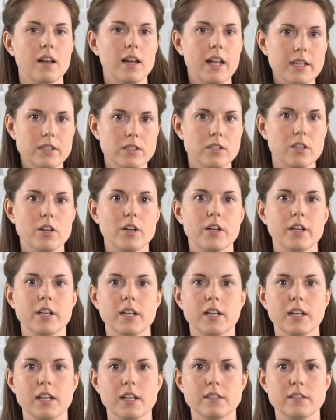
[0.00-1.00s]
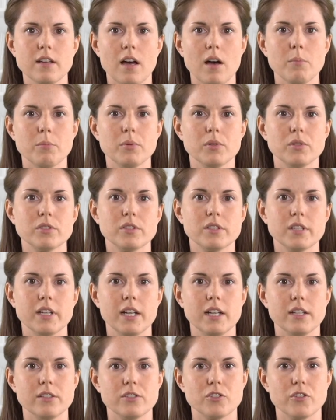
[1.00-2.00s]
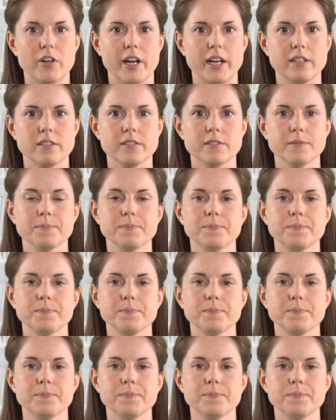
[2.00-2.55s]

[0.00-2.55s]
Let's look at an example to illustrate.